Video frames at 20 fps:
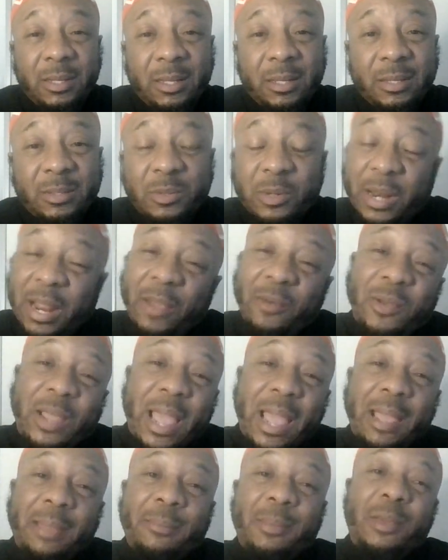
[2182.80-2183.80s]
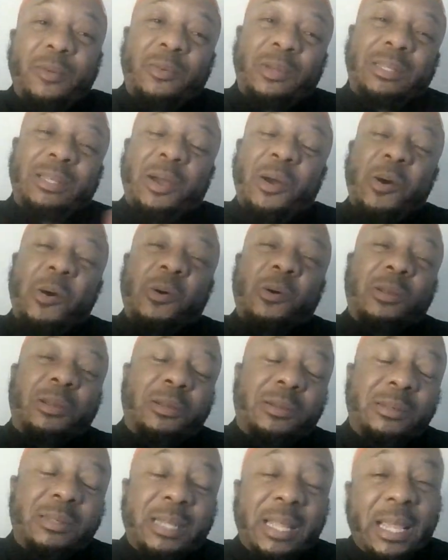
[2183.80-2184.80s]
So they came in with the whole
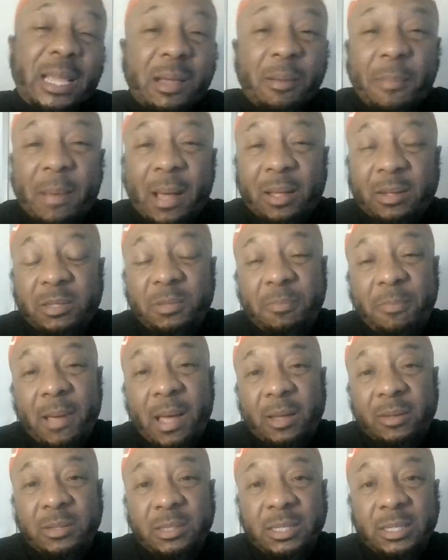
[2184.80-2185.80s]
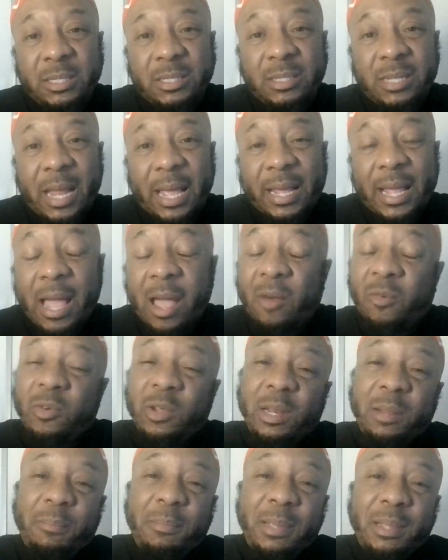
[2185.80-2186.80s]
little thing about spouses, like, how would
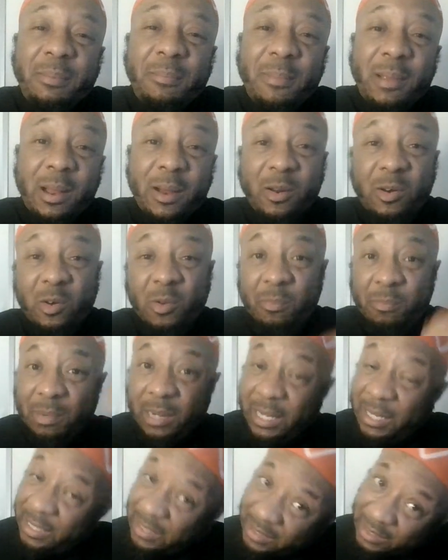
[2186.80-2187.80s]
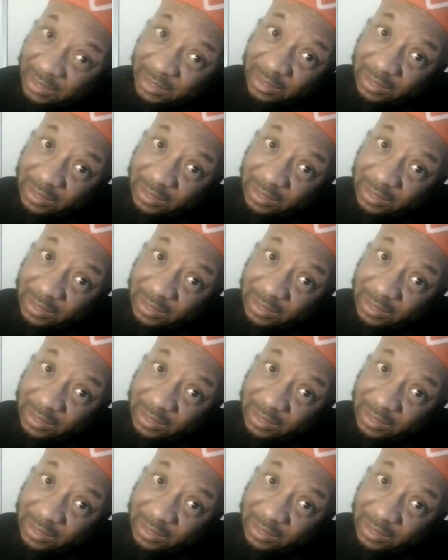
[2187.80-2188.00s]
it be marital bliss